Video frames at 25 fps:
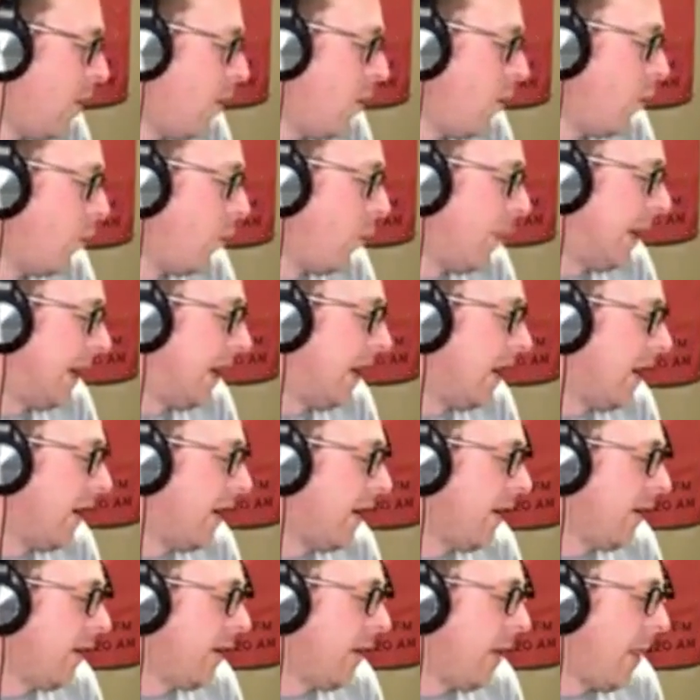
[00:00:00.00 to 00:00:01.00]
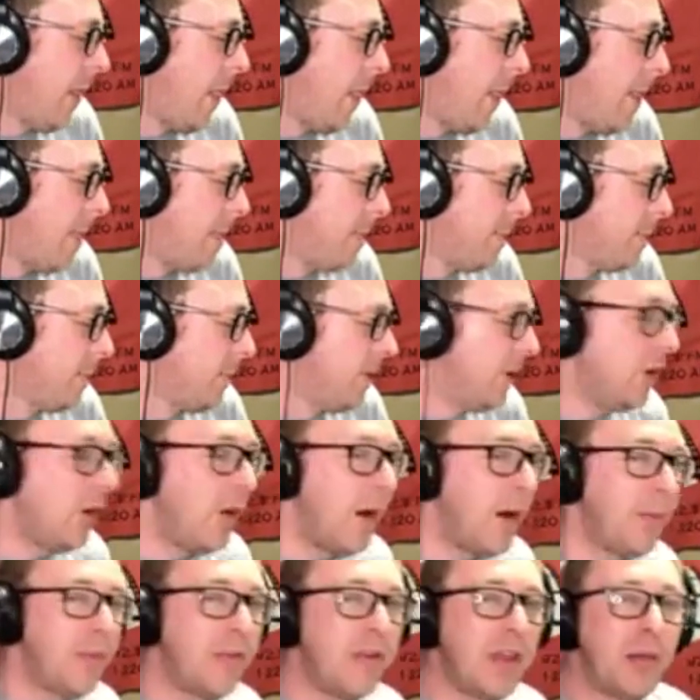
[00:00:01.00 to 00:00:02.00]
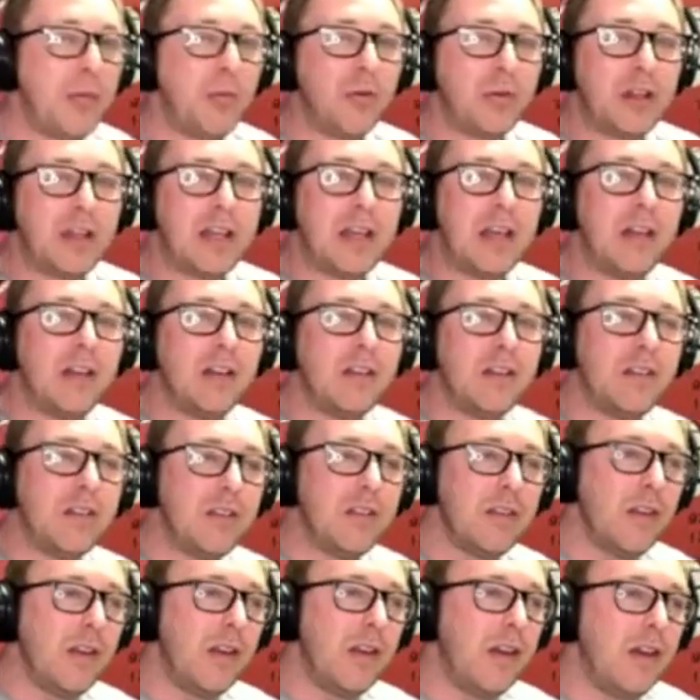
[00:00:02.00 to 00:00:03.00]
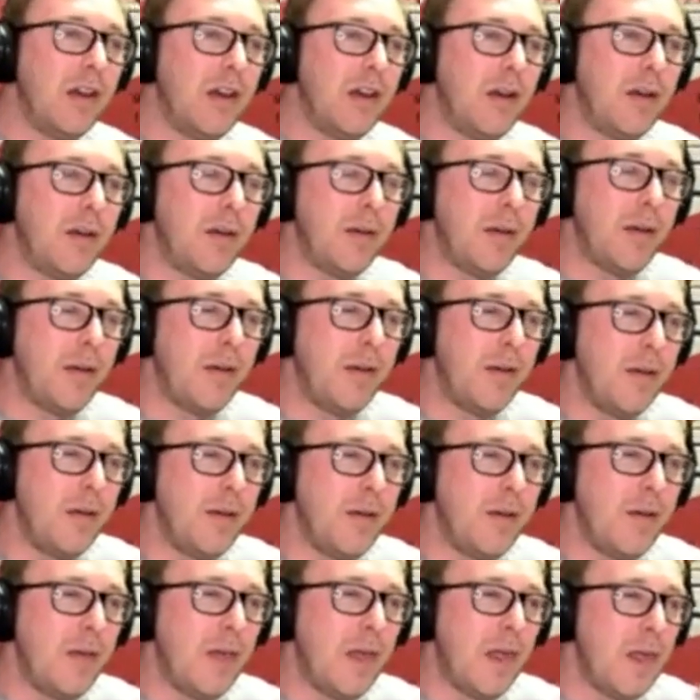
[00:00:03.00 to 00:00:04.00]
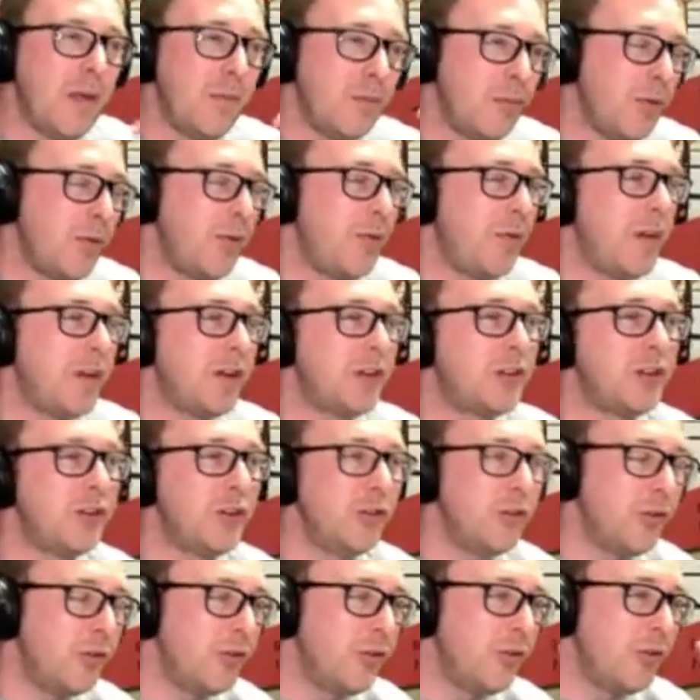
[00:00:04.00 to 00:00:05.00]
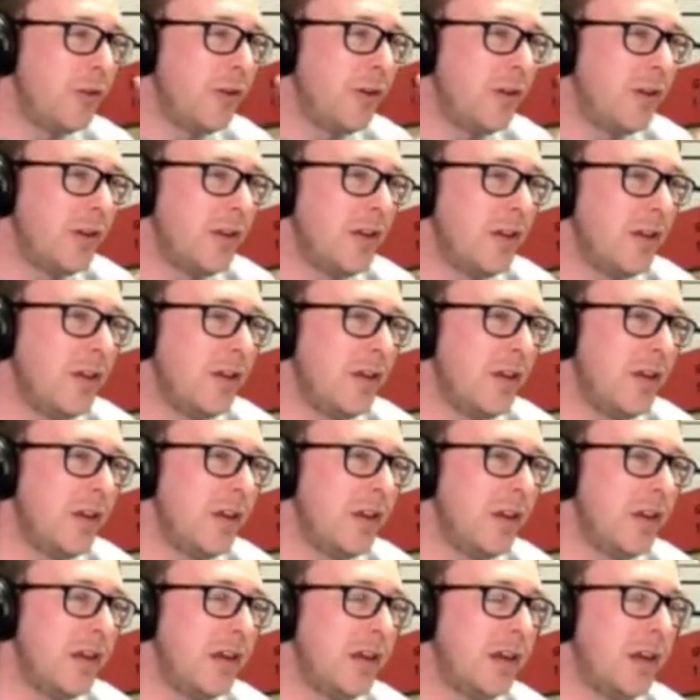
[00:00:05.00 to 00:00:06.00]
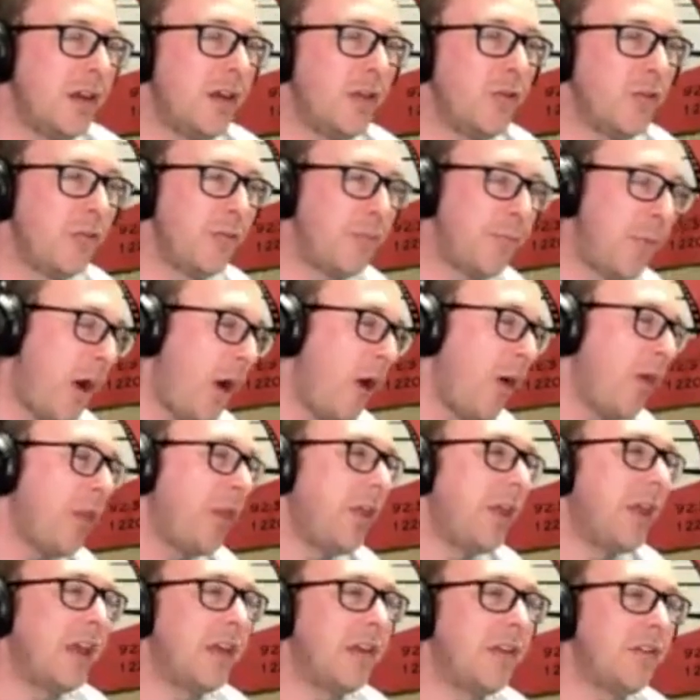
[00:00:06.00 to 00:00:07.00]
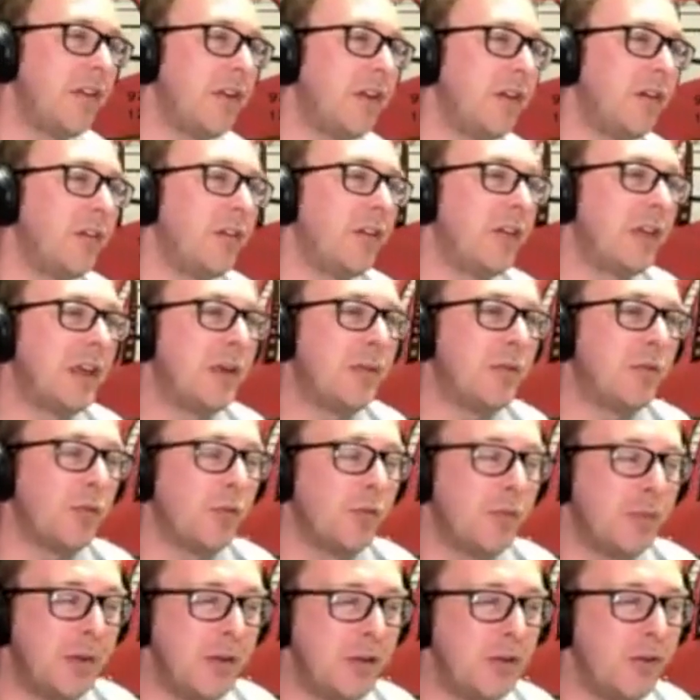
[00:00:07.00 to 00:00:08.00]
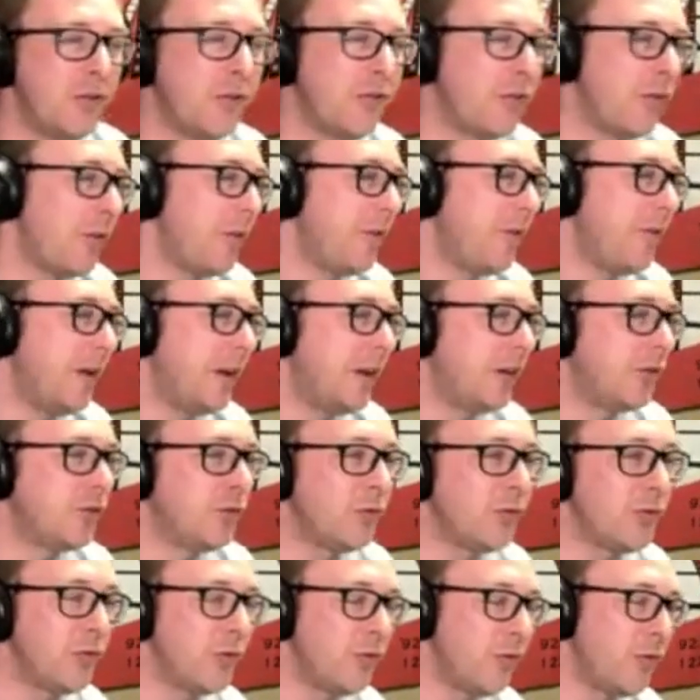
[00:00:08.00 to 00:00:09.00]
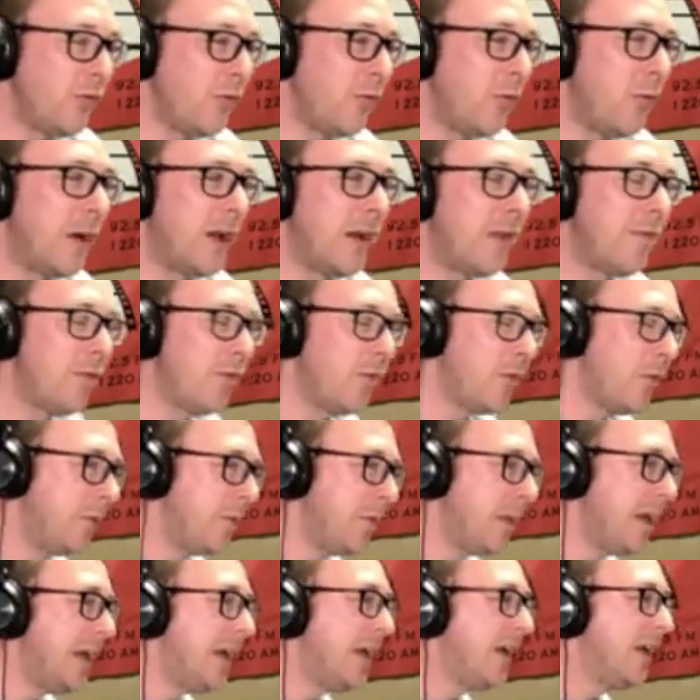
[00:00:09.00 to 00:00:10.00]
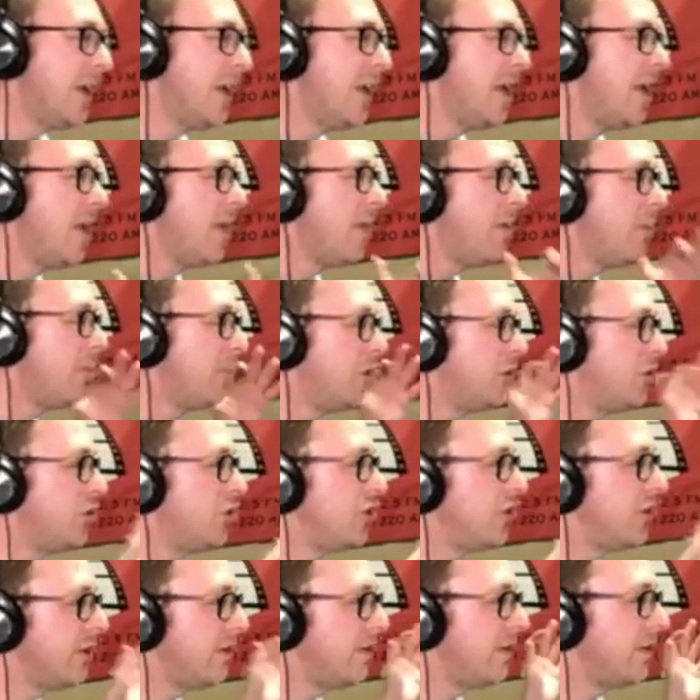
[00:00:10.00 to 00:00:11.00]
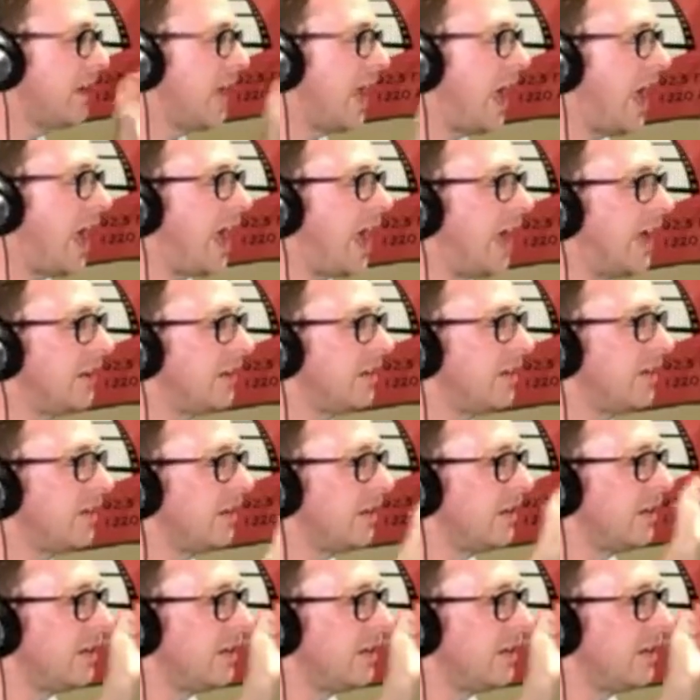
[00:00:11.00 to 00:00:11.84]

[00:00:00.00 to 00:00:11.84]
I was able to get professional, spa things, the chemical peels or the facials or whatever it would be, but just at